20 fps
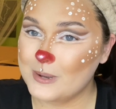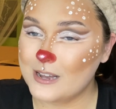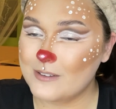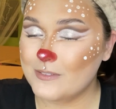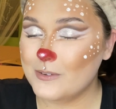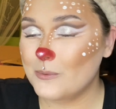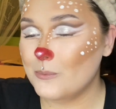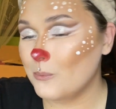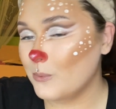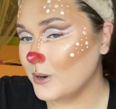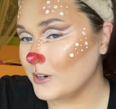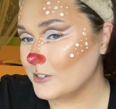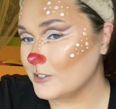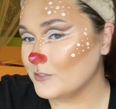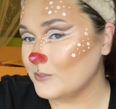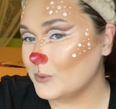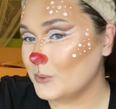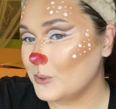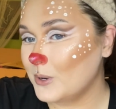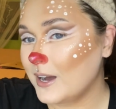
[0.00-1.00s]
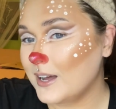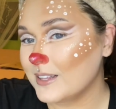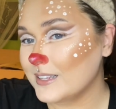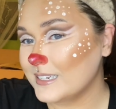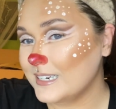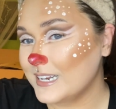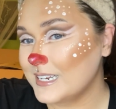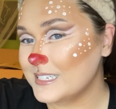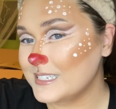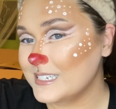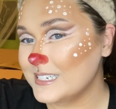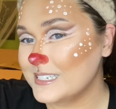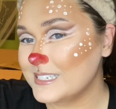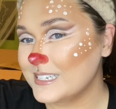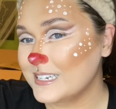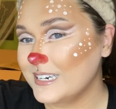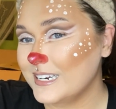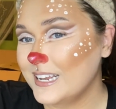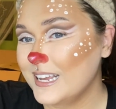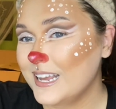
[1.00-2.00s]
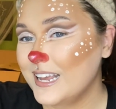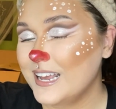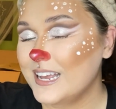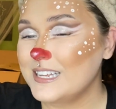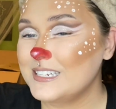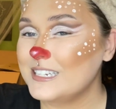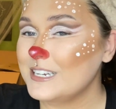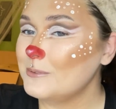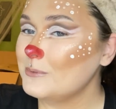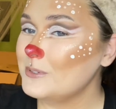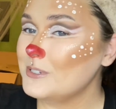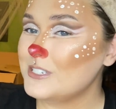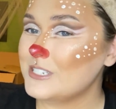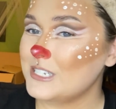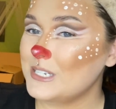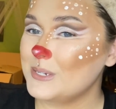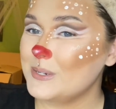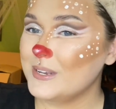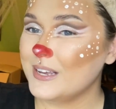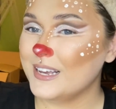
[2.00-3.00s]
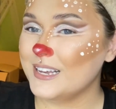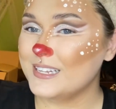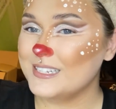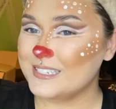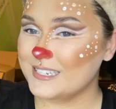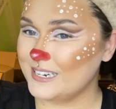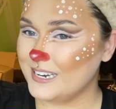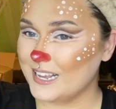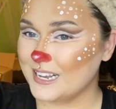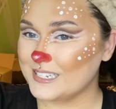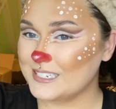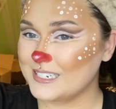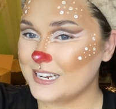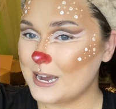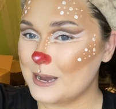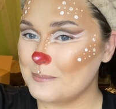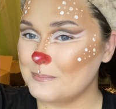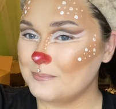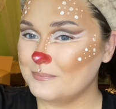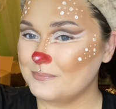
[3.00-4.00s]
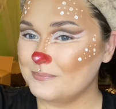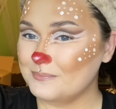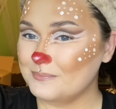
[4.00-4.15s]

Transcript: Have a wonderful holiday season, and I will see you guys next time.